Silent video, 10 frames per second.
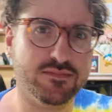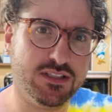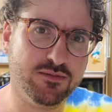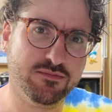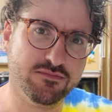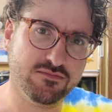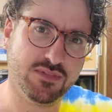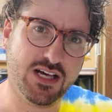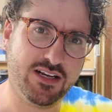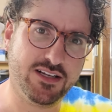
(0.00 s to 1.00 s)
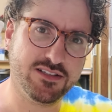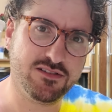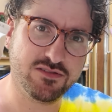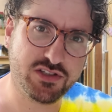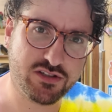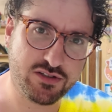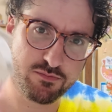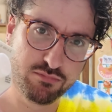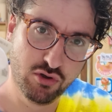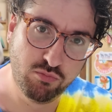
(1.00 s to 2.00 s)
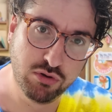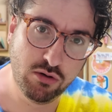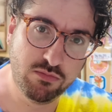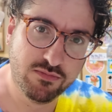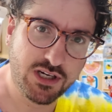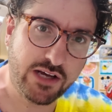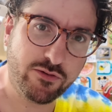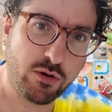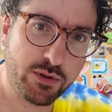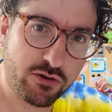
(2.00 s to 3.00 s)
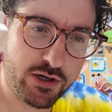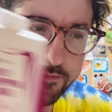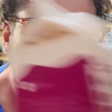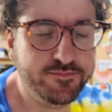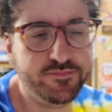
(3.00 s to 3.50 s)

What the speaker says: then I'll add a nice little generous bloop bloop heavy whipping cream.